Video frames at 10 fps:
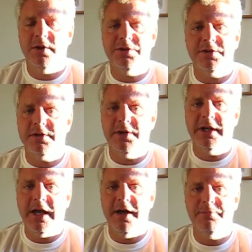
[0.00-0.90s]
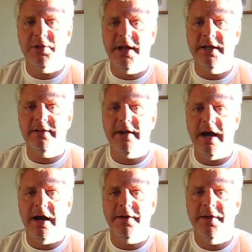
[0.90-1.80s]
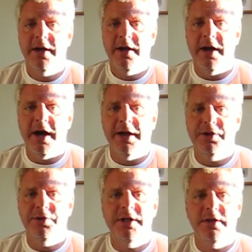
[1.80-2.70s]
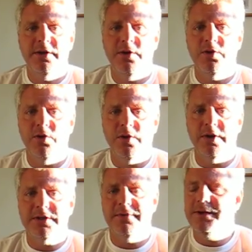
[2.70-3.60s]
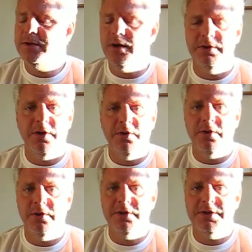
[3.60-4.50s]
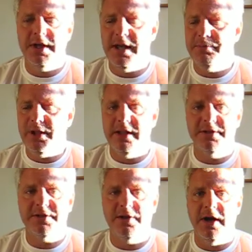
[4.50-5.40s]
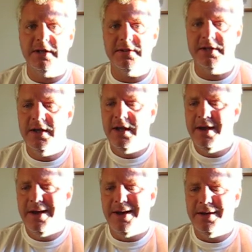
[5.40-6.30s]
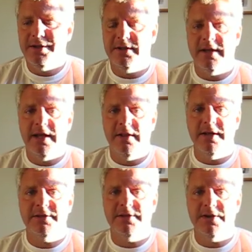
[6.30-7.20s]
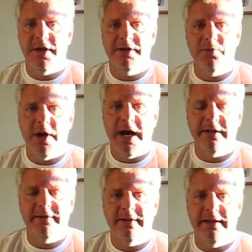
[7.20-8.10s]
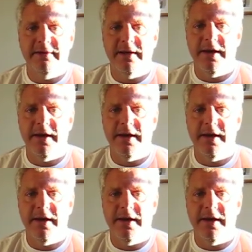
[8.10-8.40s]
just learning how to play guitar, and you need to know chords. If you don't know chords, you can't play the songs. You can take lessons all you want and